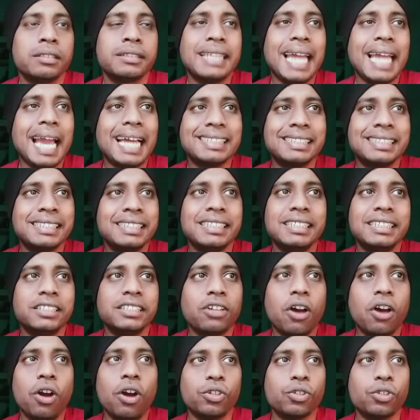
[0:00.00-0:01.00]
taxis,
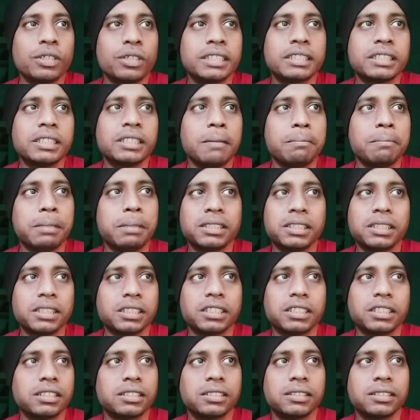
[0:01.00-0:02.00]
auto rickshaw,
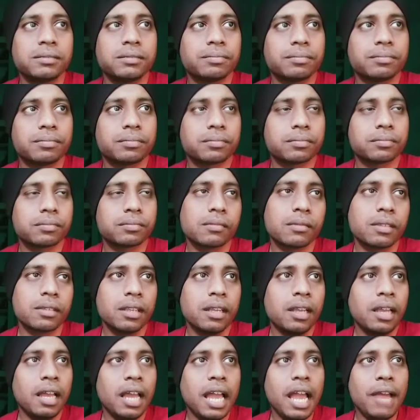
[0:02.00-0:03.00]
buses,
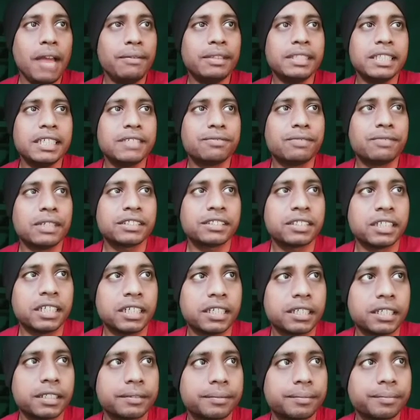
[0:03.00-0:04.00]
everything was
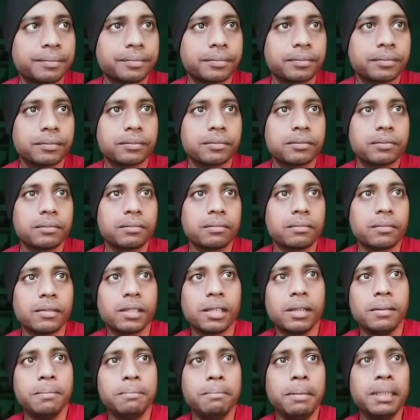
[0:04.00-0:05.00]
there.
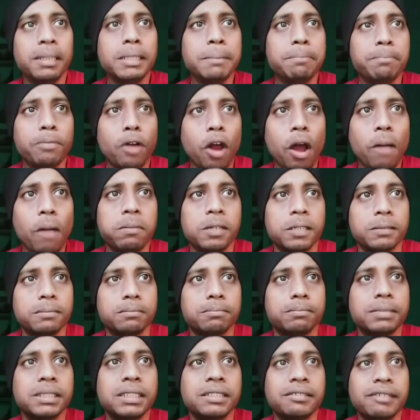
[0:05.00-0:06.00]
But the
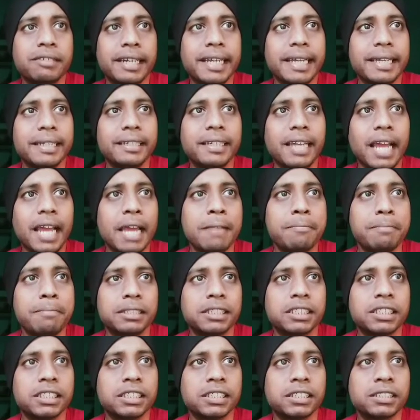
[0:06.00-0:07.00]
problem with train and
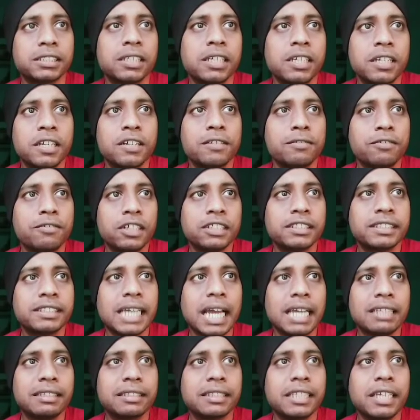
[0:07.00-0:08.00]
buses was
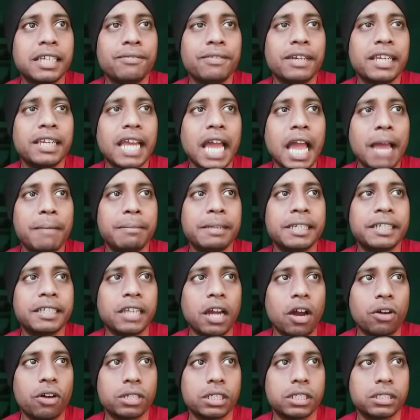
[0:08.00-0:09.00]
that they were heavily
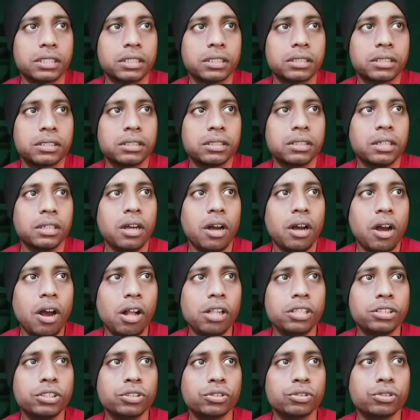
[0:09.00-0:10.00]
crowded.
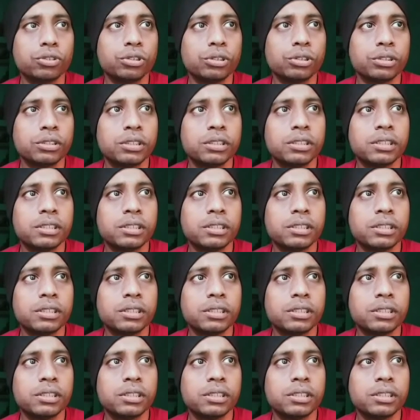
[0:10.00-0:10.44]
Also,